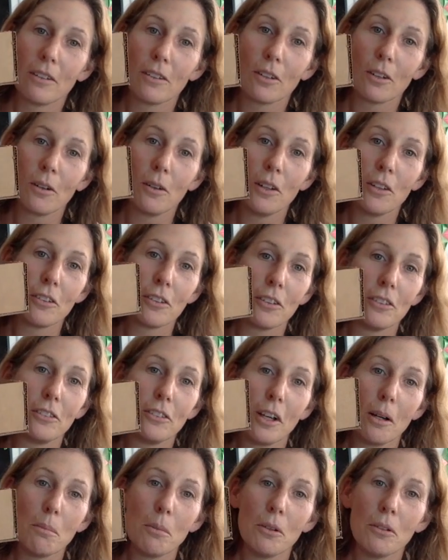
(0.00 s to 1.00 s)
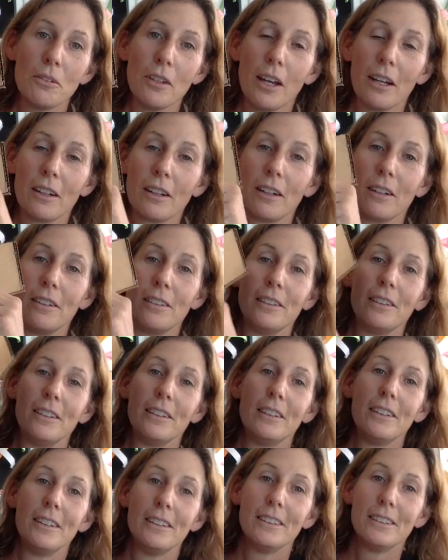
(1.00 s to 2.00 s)
So it's a double-decker.
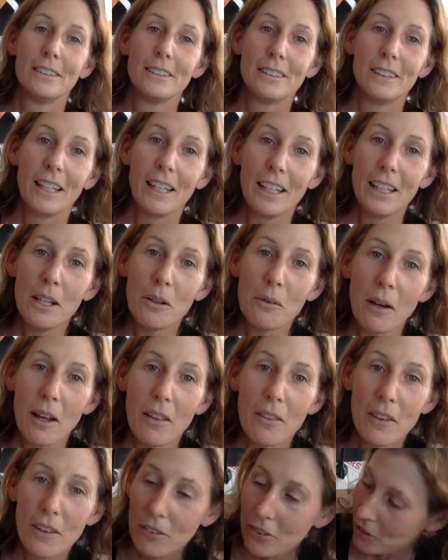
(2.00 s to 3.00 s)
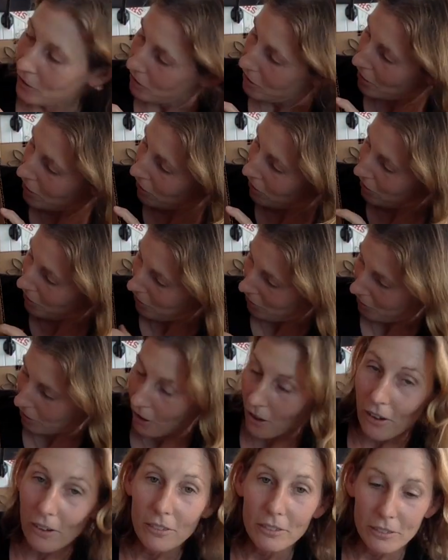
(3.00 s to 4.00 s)
Anyway, this is just the
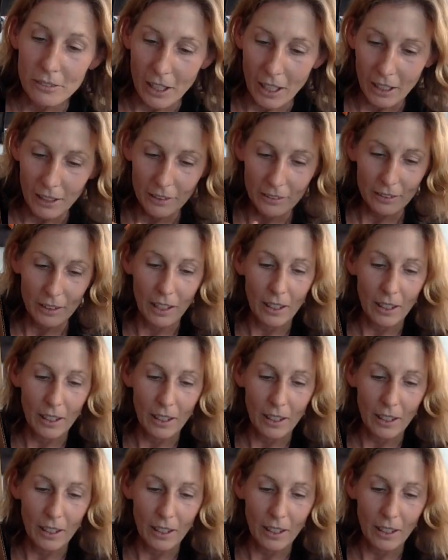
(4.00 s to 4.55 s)
start, right?